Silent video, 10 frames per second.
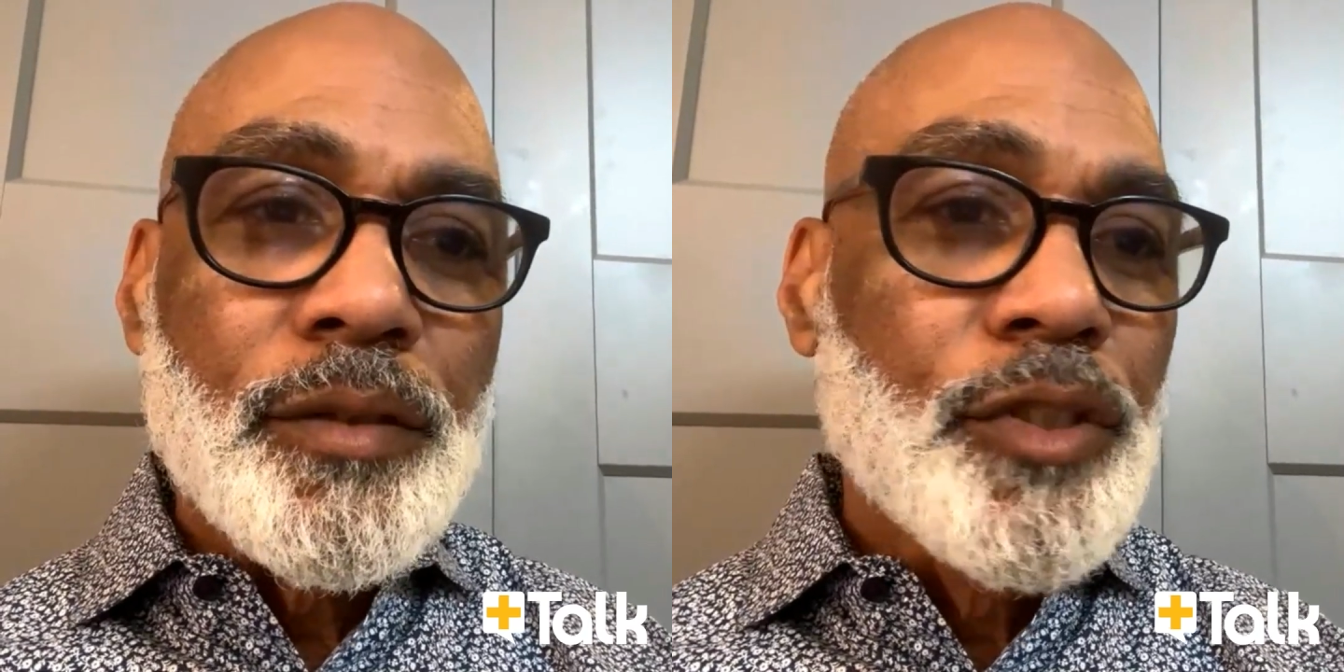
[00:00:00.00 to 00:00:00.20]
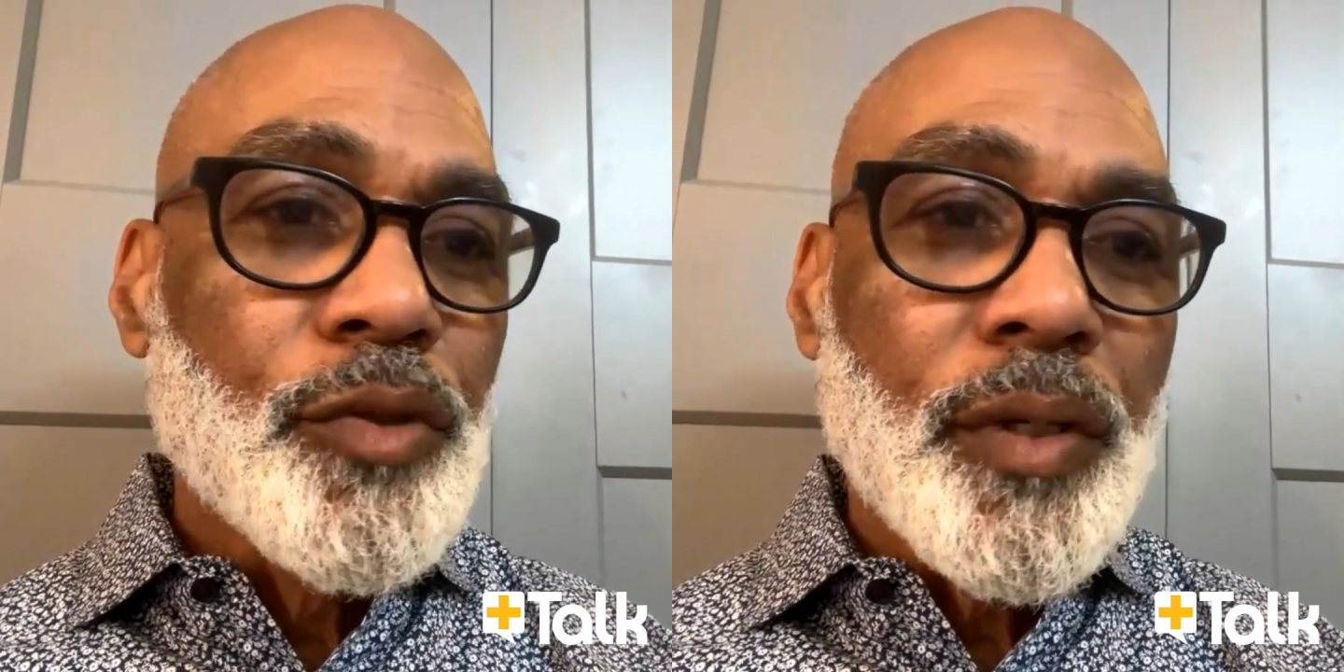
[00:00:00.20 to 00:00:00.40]

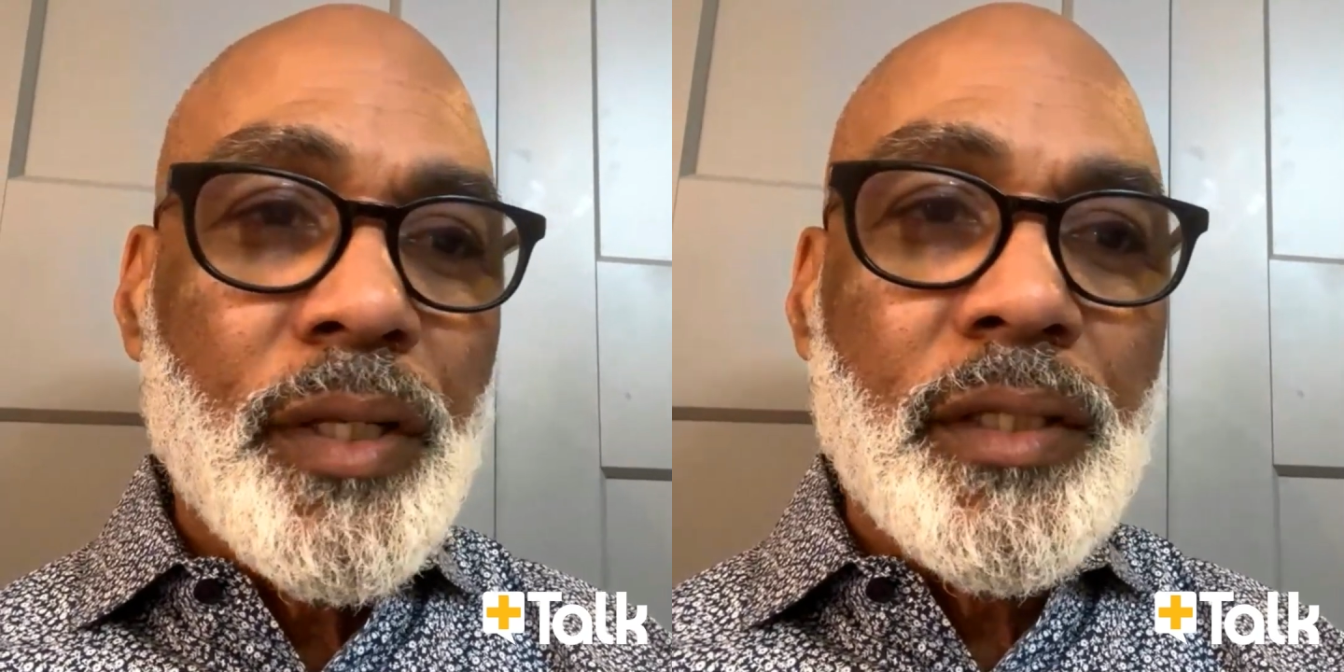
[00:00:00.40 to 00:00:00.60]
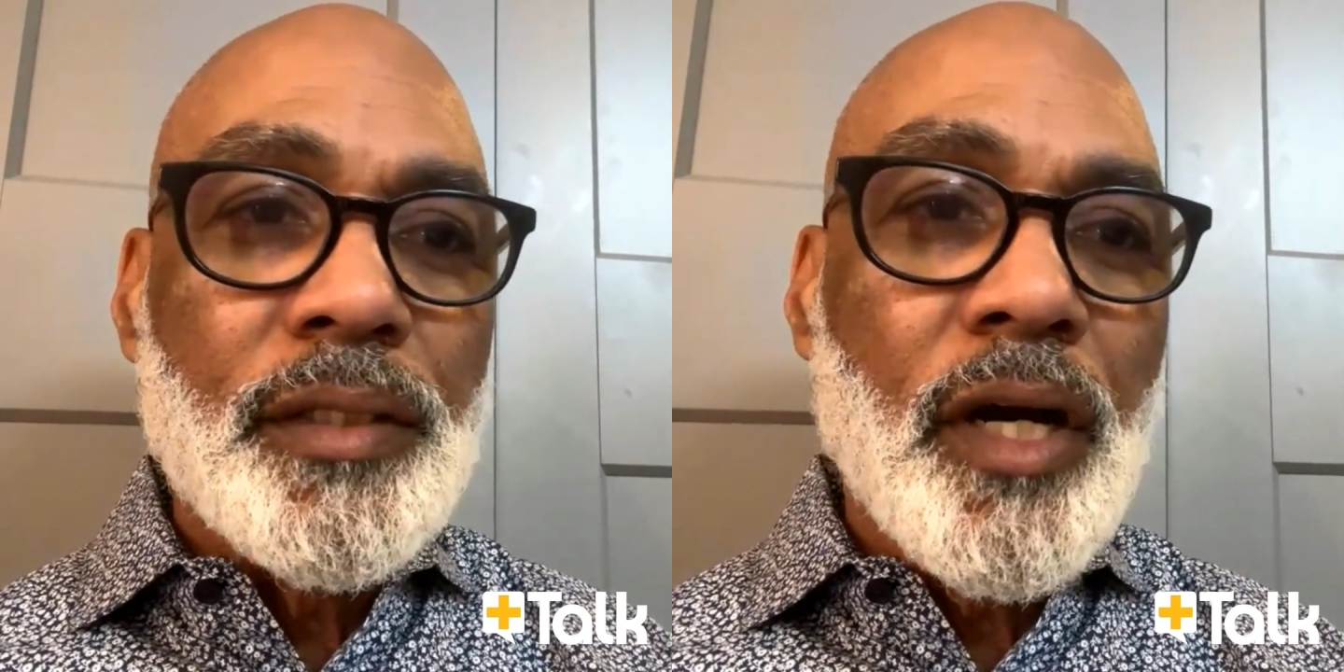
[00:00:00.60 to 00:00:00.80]

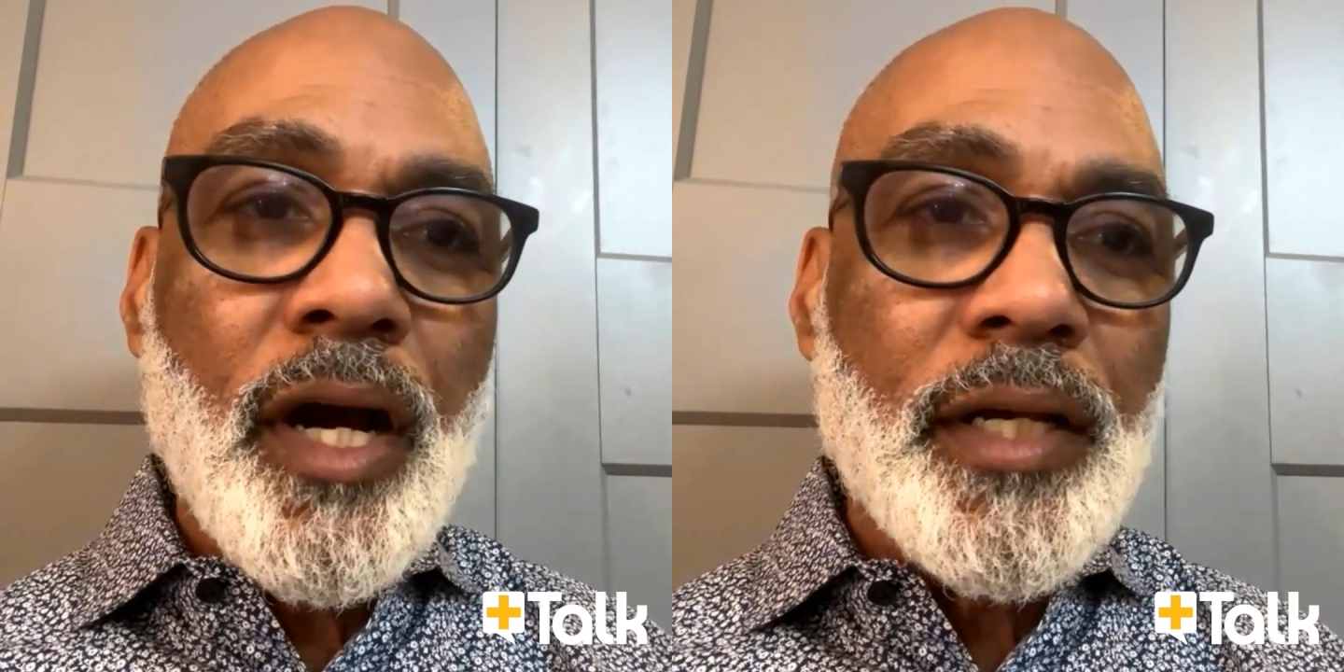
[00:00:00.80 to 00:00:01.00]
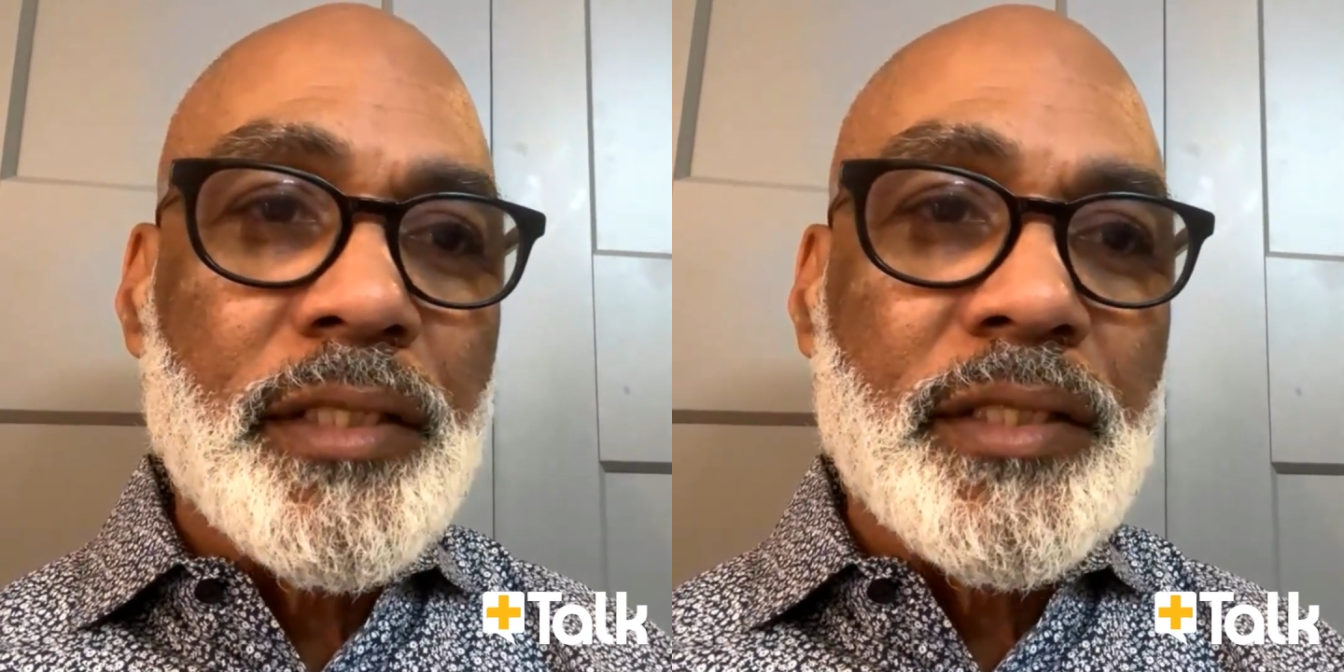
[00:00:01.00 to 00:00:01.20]
during the
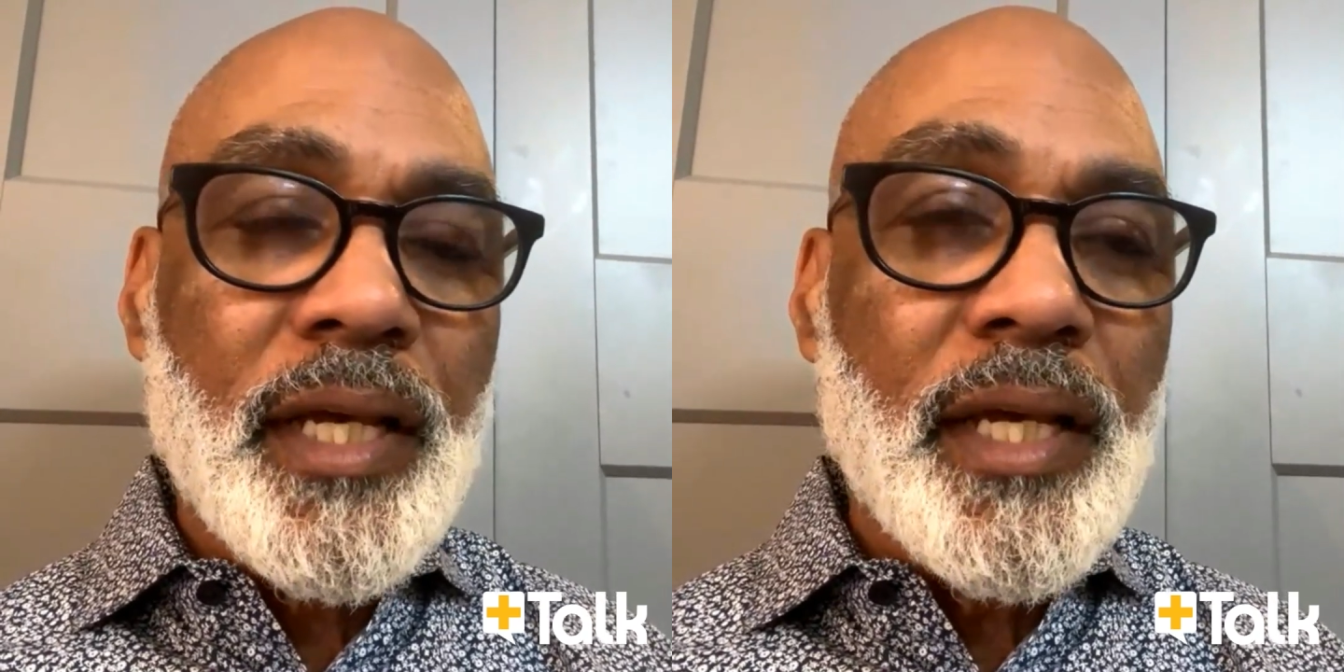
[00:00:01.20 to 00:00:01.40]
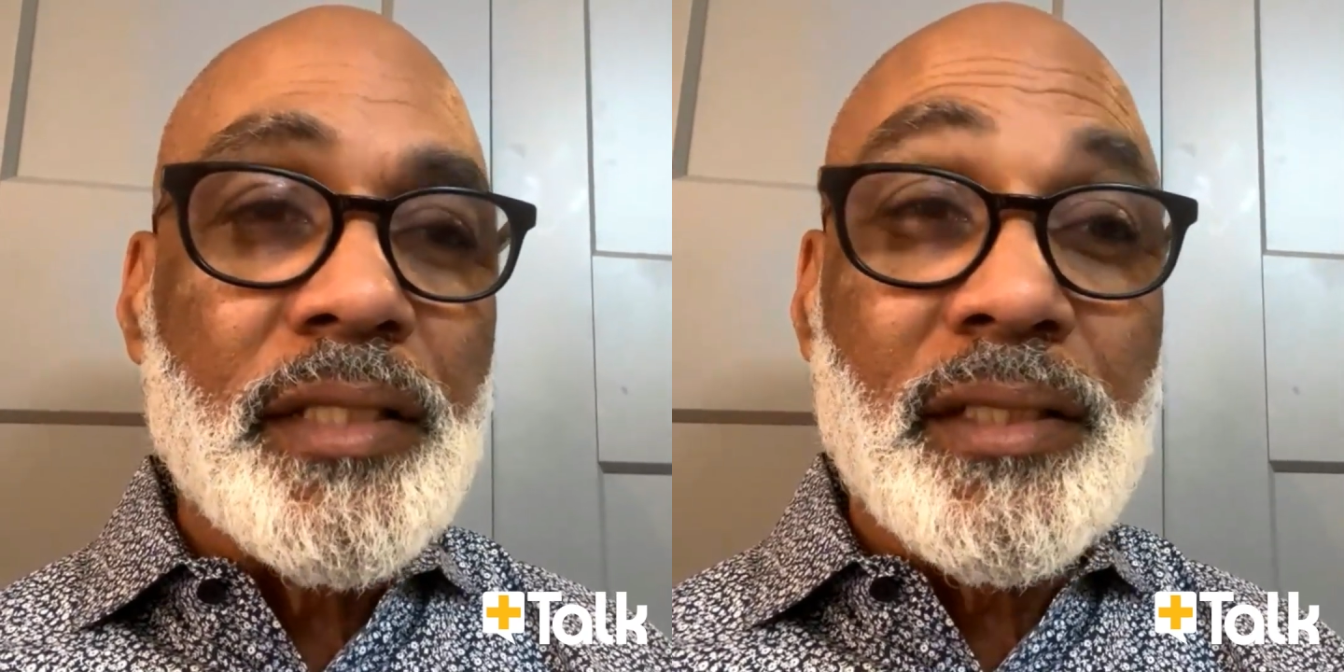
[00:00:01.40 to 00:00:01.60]
darkest
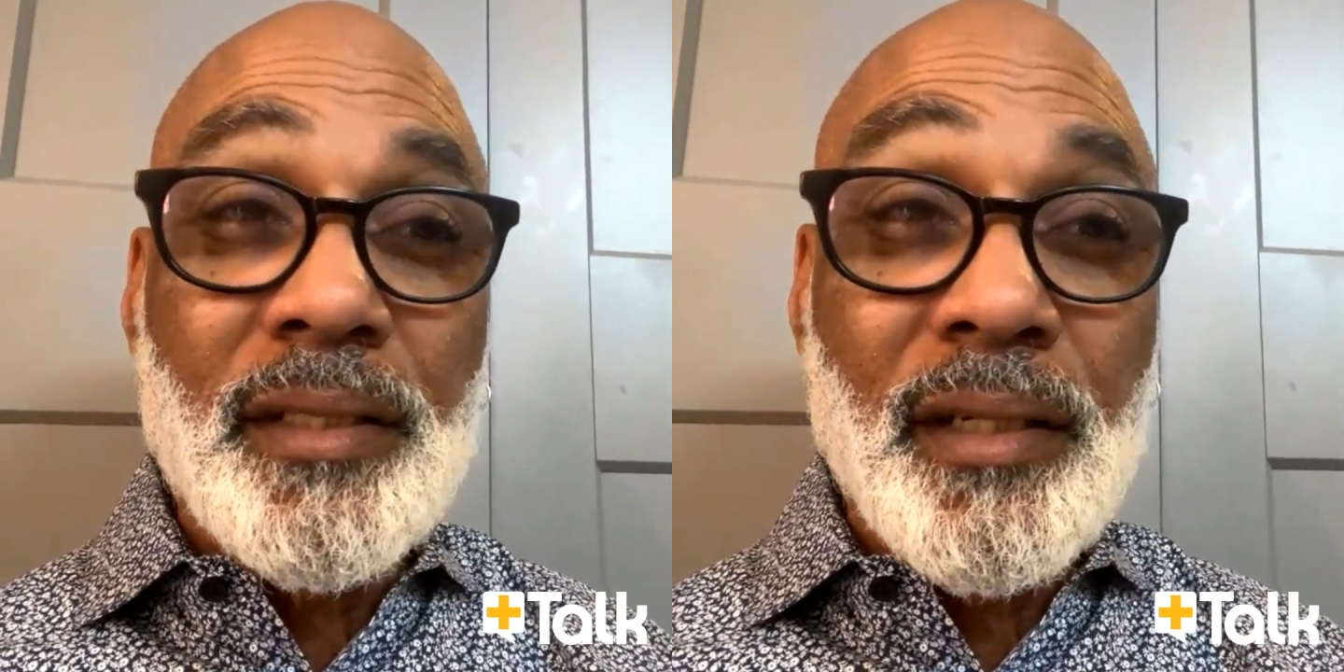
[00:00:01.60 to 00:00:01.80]
days